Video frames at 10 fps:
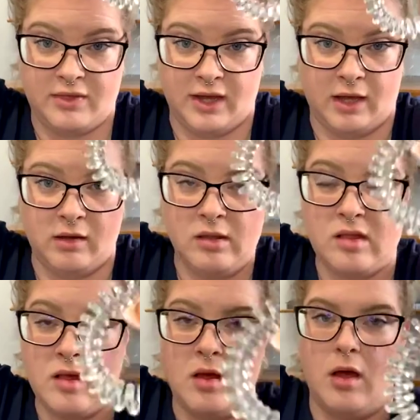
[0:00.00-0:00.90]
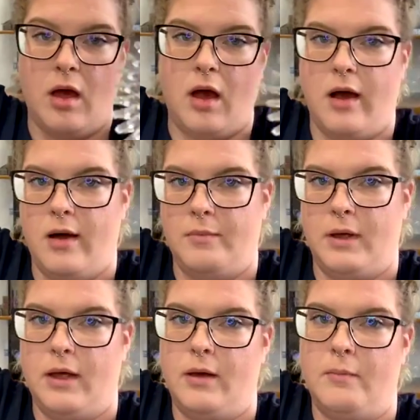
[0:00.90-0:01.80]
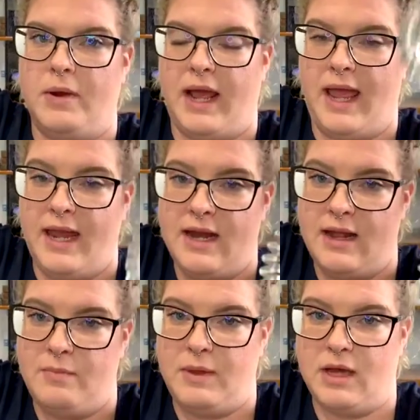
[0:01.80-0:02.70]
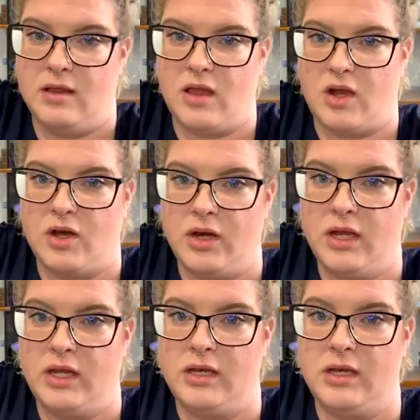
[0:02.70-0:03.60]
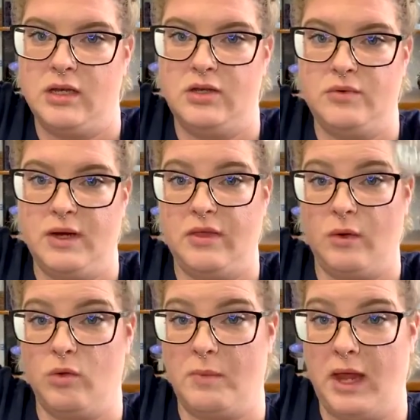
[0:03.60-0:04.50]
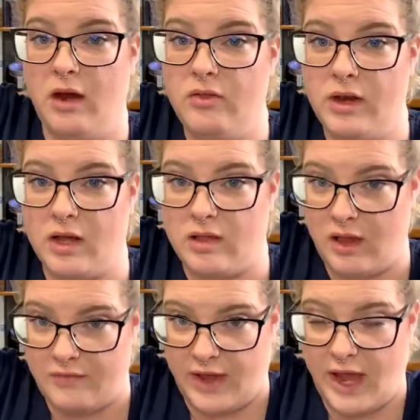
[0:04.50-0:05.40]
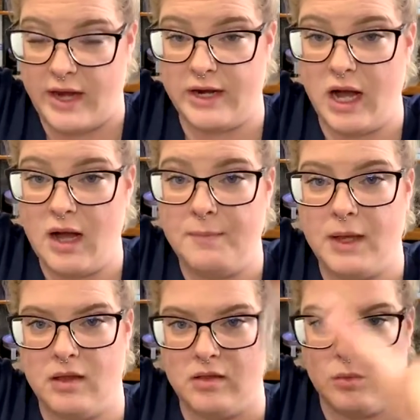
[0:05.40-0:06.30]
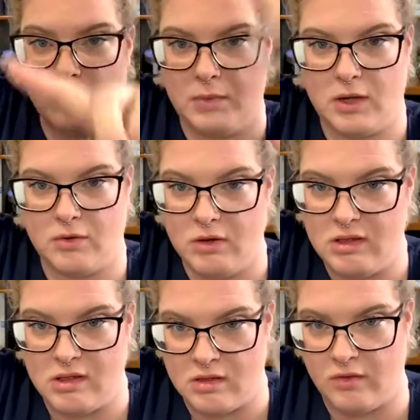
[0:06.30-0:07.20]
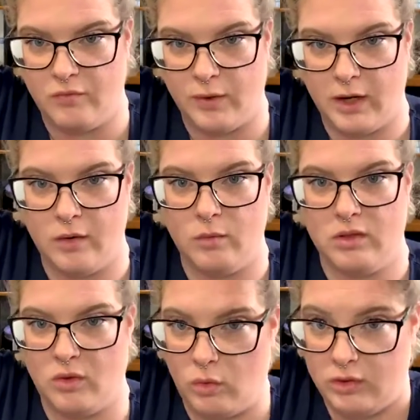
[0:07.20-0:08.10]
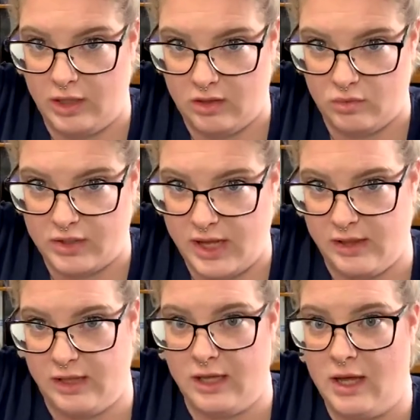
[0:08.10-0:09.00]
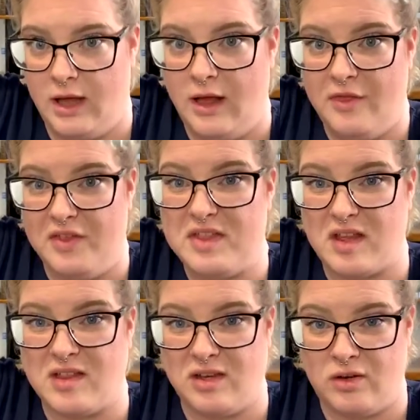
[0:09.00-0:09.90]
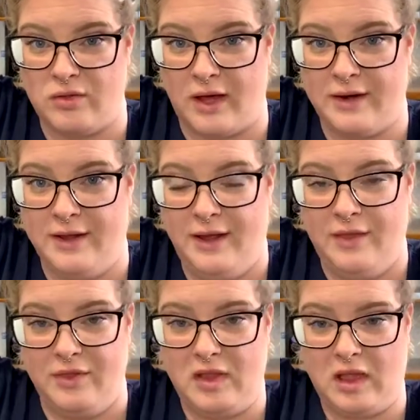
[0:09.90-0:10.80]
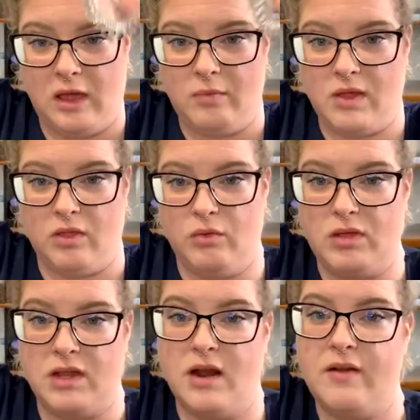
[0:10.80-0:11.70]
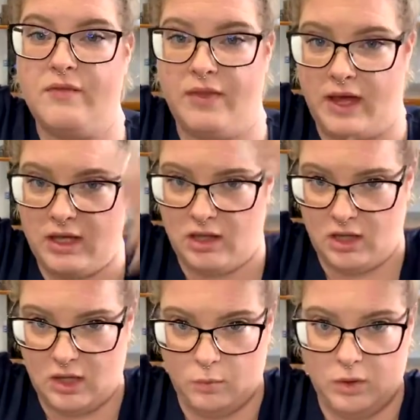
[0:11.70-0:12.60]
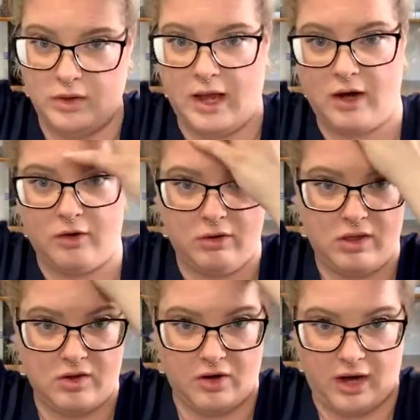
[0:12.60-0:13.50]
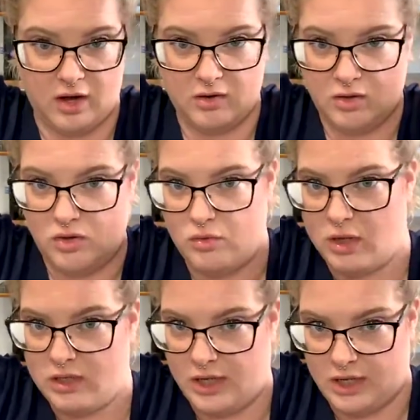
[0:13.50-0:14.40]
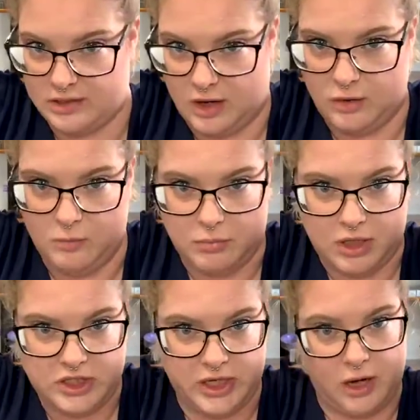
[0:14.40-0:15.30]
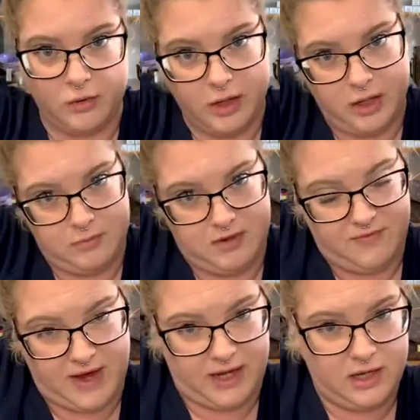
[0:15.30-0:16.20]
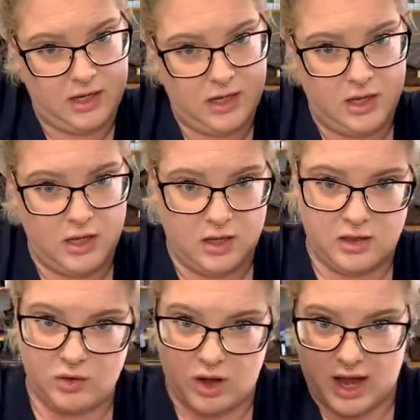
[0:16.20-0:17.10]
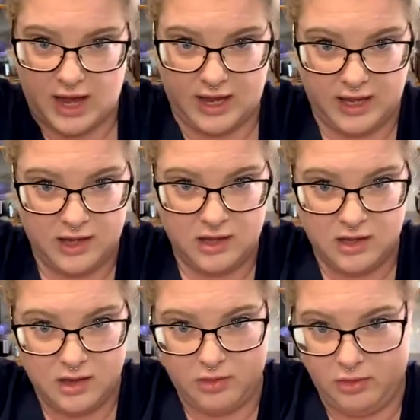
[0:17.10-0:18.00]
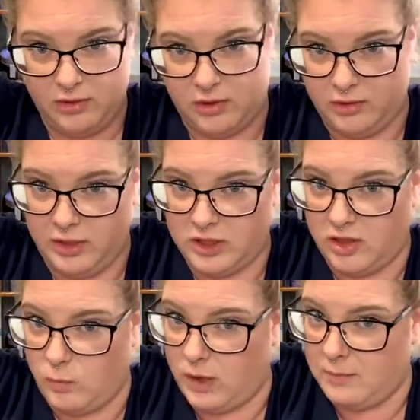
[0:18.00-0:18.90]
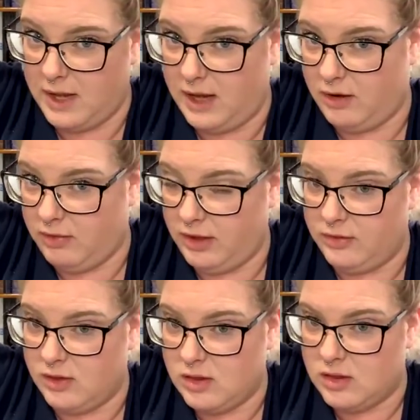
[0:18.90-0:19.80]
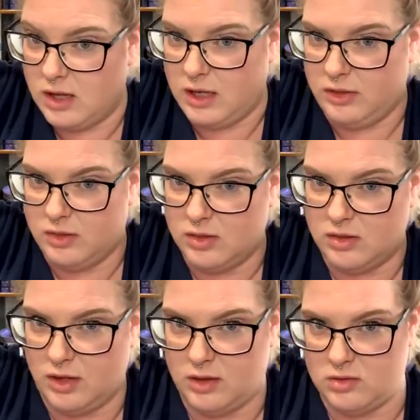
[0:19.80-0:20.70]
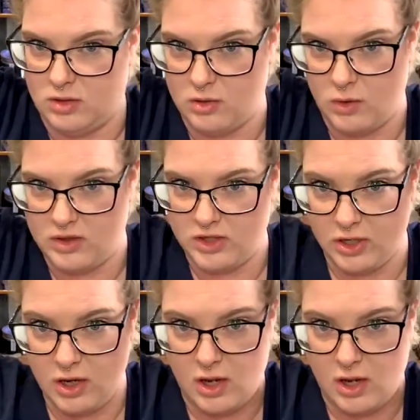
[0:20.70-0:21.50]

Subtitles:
else. But I hated it because I couldn't do anything with my hair the next day if I had it up because there would be creases of where it was holding so tightly. This doesn't do that. This keeps it loose enough that it will not crease your hair, so you can take it down and brush it out and be fine. So I literally just wear my hair like this. Connie, this is to answer your question.